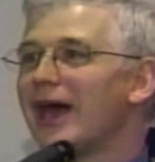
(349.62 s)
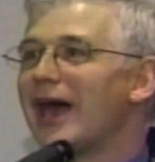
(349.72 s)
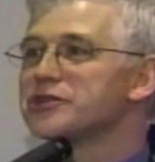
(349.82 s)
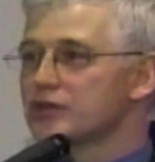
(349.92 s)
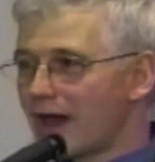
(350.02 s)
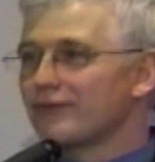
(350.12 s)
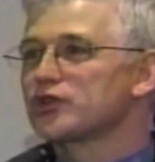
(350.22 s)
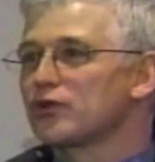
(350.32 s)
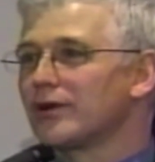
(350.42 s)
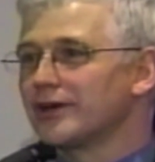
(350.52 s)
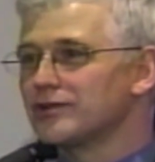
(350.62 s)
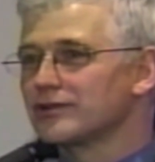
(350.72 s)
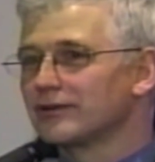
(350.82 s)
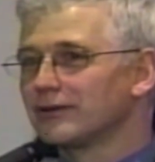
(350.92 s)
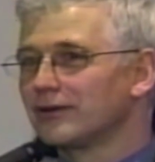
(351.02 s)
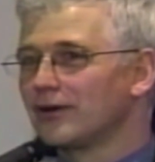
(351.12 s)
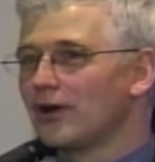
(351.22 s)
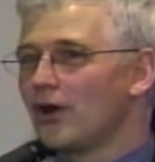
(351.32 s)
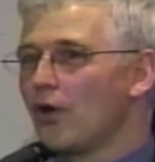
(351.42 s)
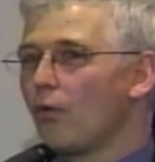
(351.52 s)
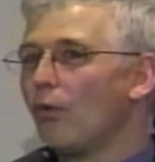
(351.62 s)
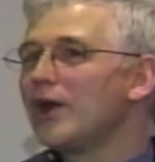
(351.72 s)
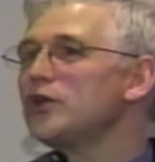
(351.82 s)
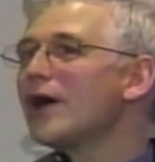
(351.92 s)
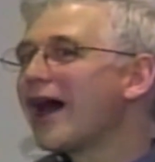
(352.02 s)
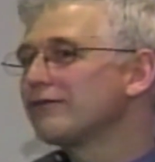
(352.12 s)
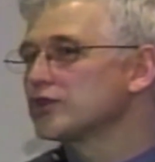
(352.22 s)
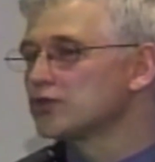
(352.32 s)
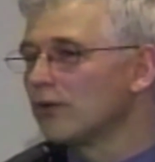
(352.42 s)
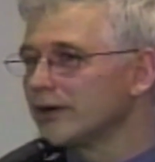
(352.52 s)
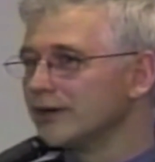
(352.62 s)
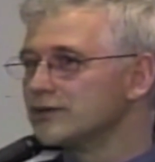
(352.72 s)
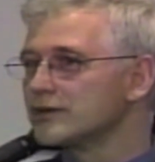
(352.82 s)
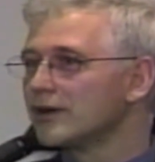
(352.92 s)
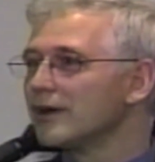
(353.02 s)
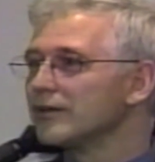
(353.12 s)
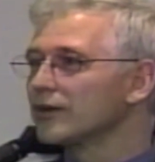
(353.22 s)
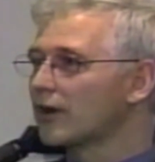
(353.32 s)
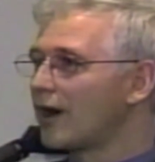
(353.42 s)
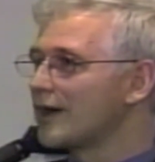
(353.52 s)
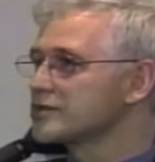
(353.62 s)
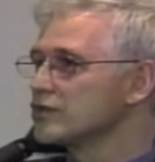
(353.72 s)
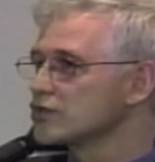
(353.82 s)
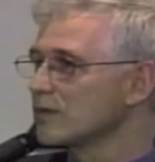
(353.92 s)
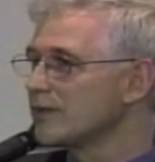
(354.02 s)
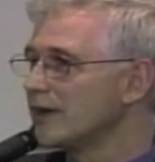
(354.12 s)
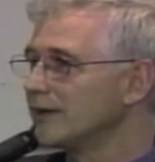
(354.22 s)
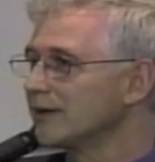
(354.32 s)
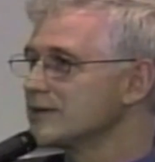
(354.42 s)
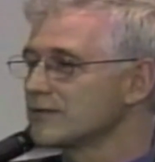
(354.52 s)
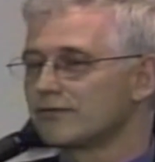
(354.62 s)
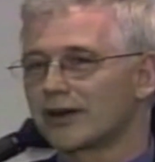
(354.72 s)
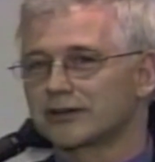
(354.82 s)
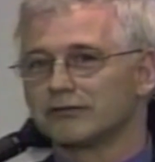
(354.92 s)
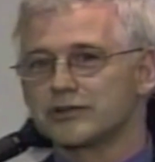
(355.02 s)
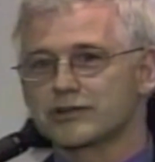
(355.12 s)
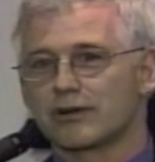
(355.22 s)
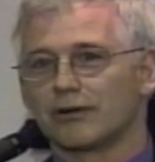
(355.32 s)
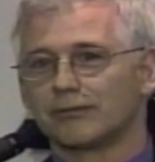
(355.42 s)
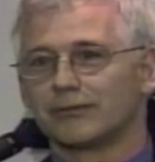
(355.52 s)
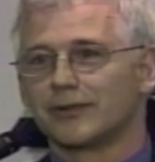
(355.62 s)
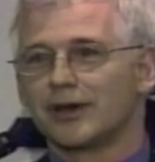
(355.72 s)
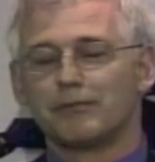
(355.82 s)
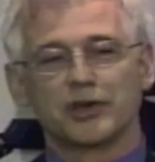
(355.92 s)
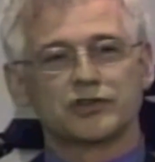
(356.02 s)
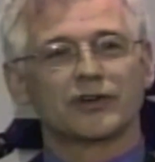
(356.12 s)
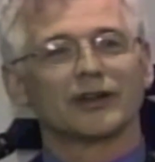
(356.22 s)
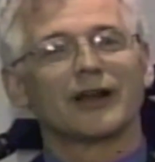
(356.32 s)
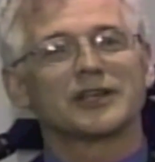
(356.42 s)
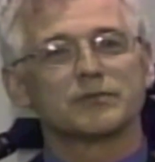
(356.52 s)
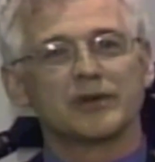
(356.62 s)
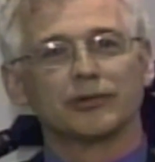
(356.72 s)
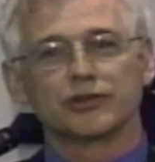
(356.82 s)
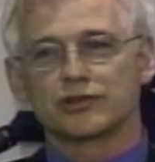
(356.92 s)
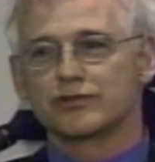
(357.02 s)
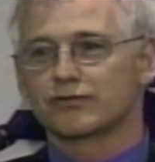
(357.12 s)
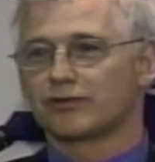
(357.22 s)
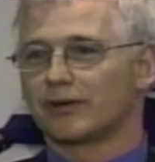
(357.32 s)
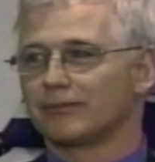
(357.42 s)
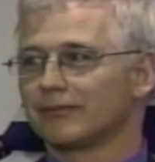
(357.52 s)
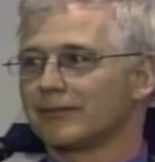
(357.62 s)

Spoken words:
And so you have a shortage. When you have a shortage, the cost of discriminating is effectively zero because you've got lots of people to choose from.